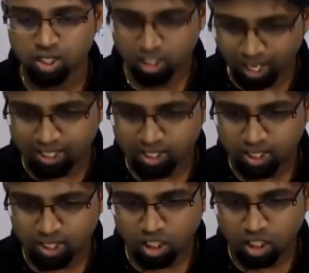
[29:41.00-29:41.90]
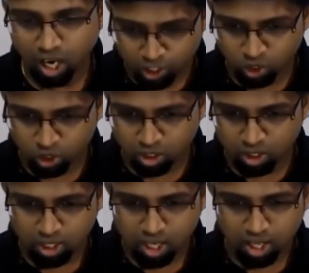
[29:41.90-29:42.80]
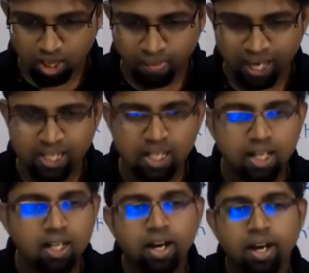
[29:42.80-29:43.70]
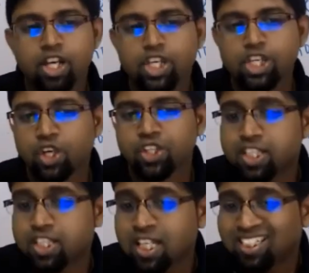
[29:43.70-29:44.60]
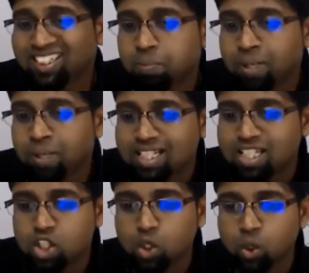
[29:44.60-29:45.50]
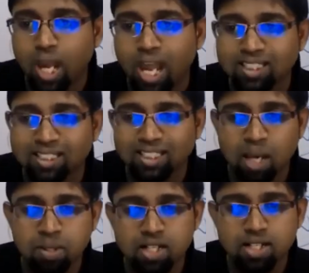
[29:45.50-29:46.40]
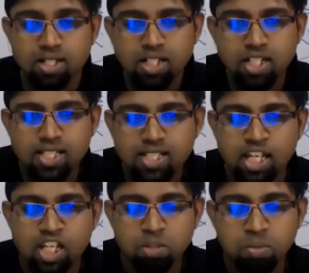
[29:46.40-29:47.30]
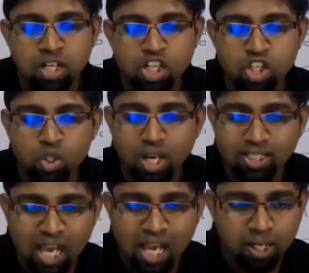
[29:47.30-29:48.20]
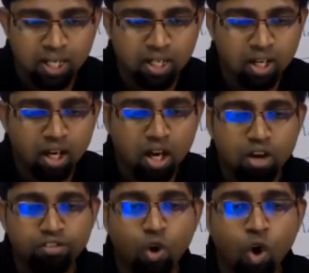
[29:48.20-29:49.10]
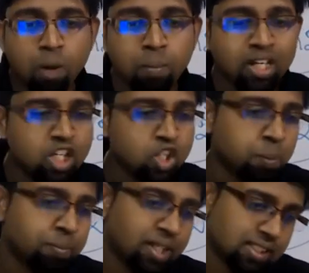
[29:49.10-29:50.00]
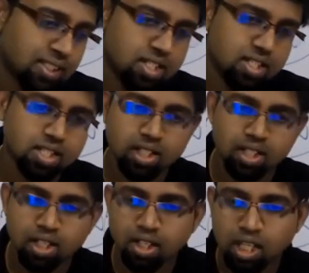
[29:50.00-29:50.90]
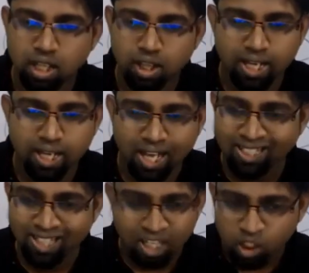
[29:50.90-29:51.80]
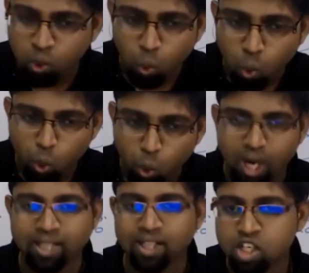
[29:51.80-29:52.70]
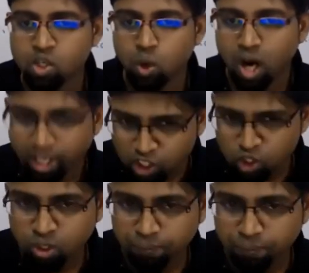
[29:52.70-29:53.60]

Right? Understood? Right? So 6 minutes to examine, 6 minutes to examine, 4 minutes to present. Right? Like that too. Like that too. Understood?